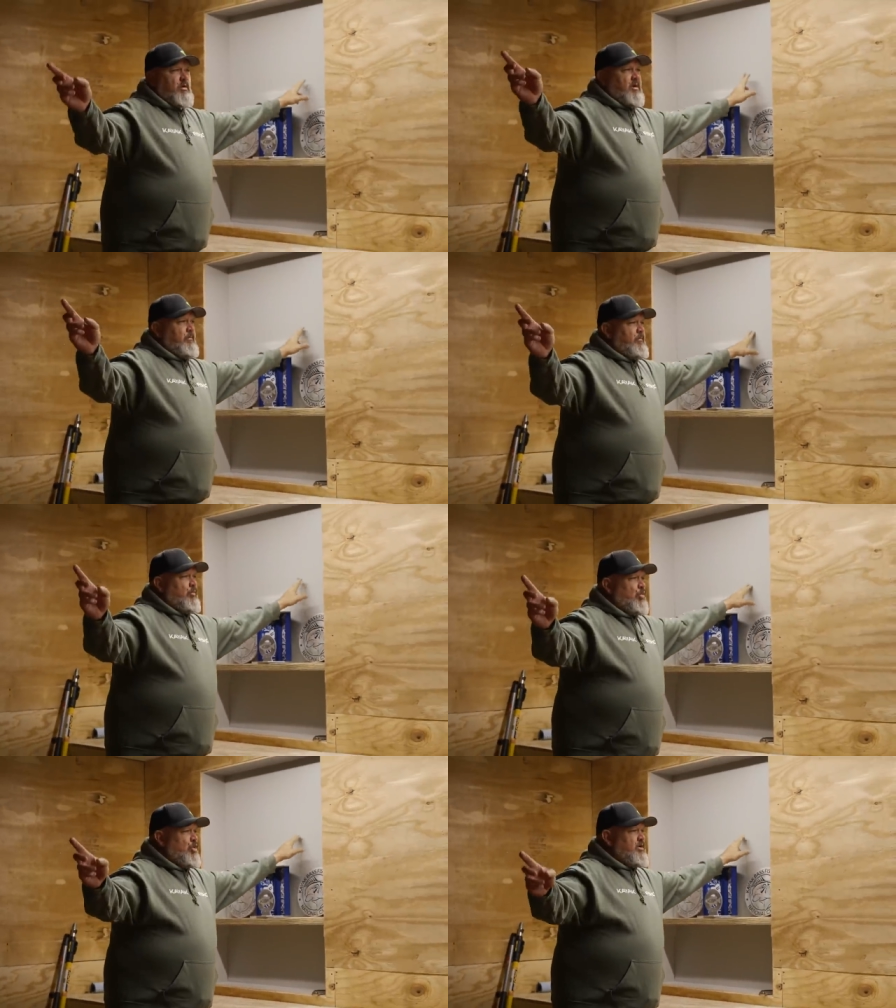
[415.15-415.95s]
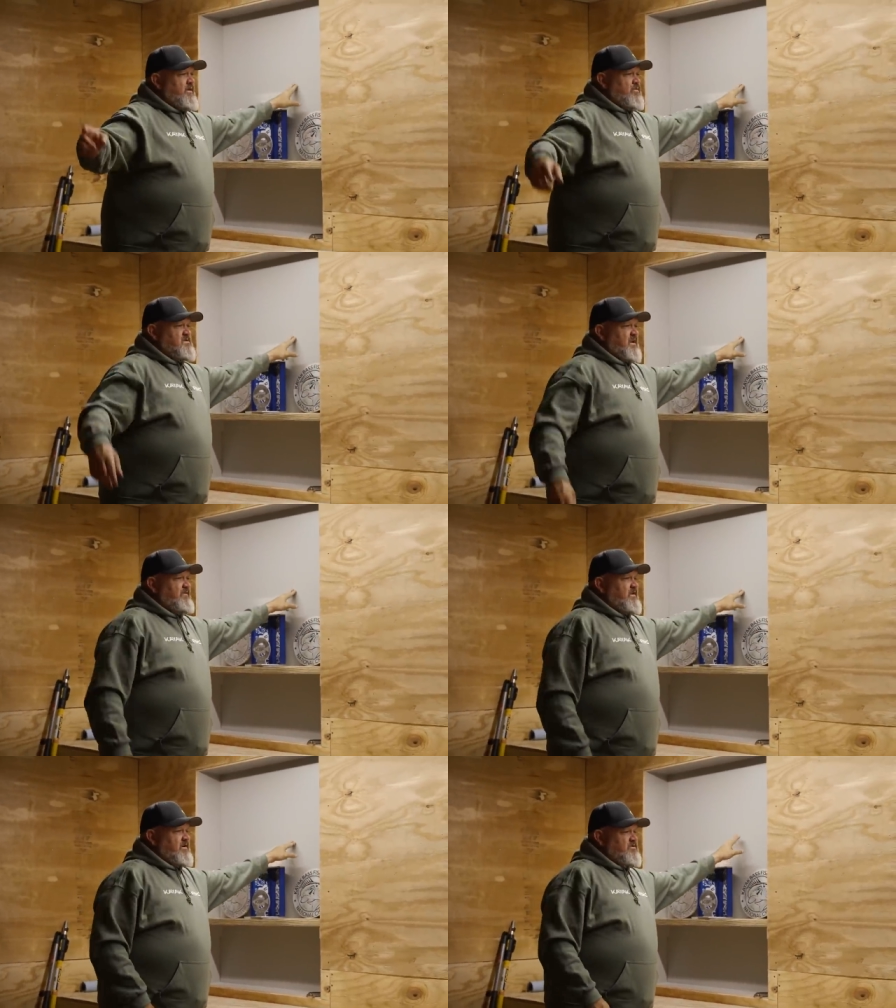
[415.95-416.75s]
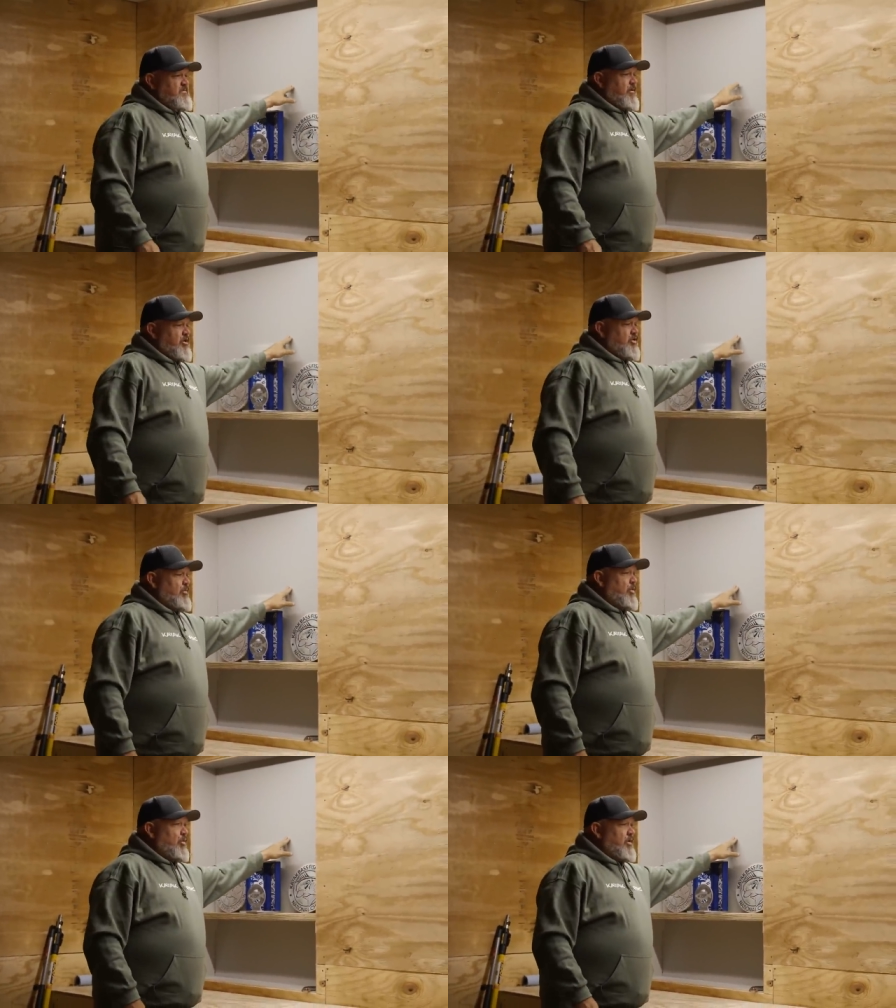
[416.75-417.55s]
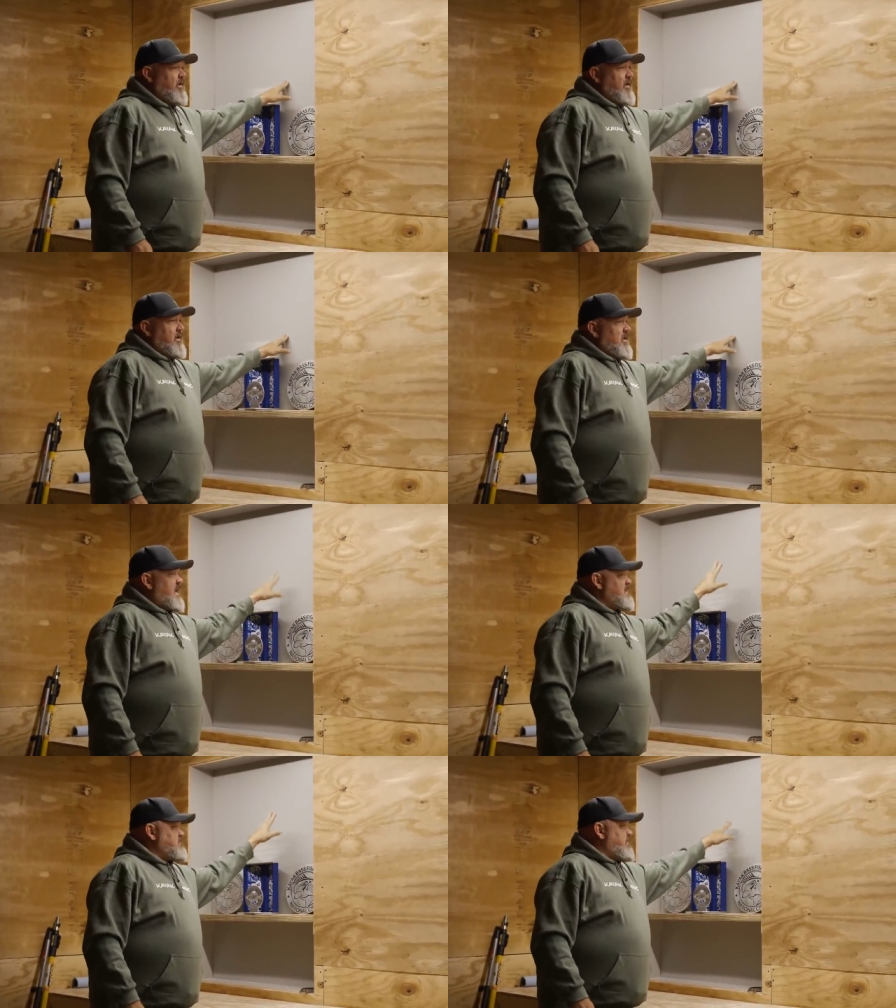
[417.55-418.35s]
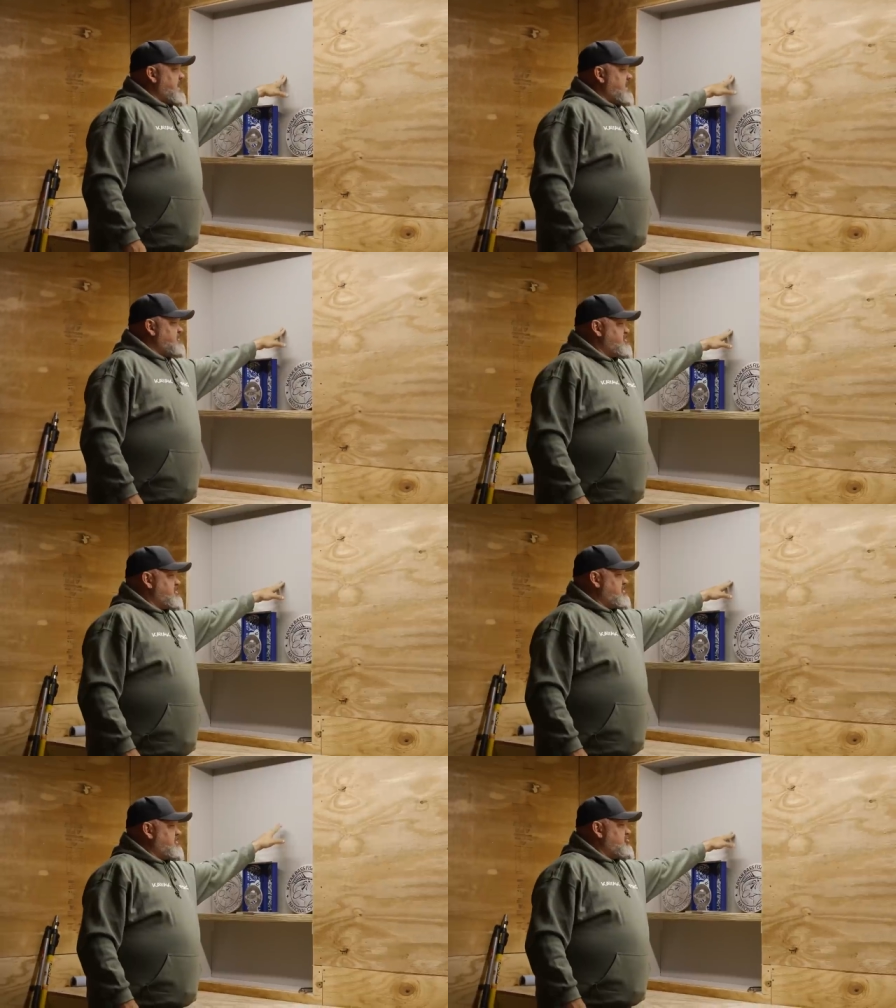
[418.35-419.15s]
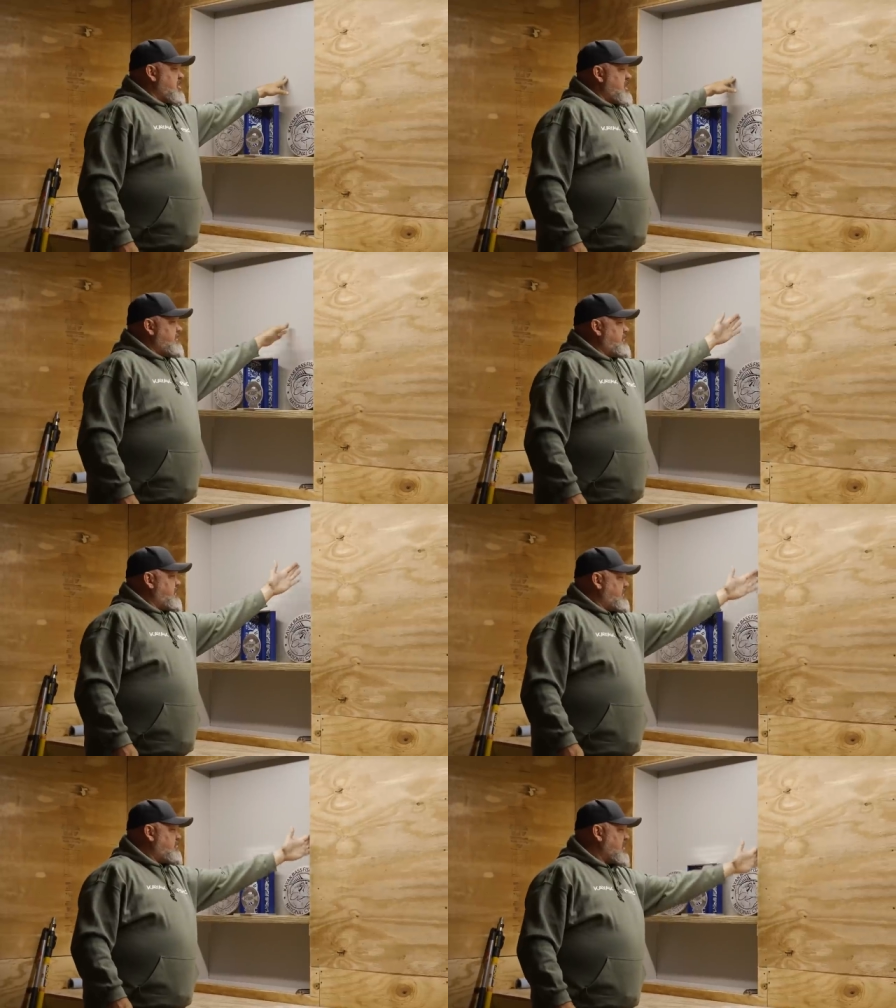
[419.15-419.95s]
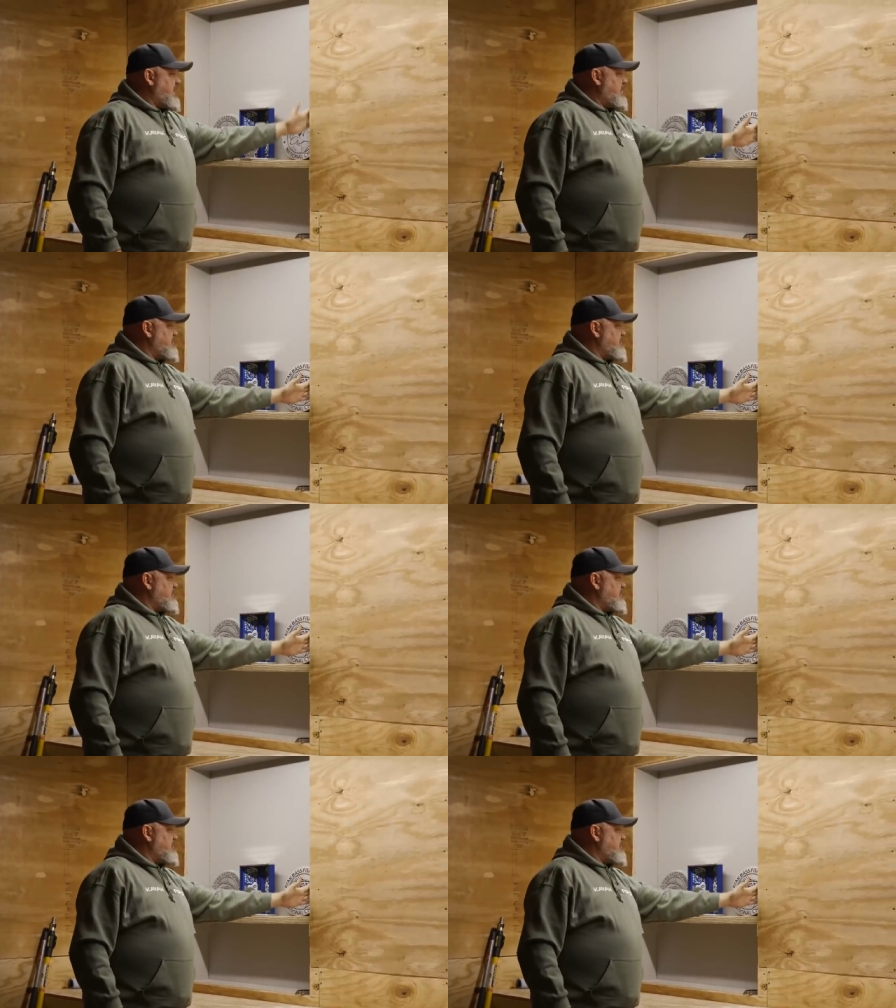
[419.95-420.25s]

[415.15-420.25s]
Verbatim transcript: uh, wood that was left in here, some particle board, as the backdrop. And then Ryan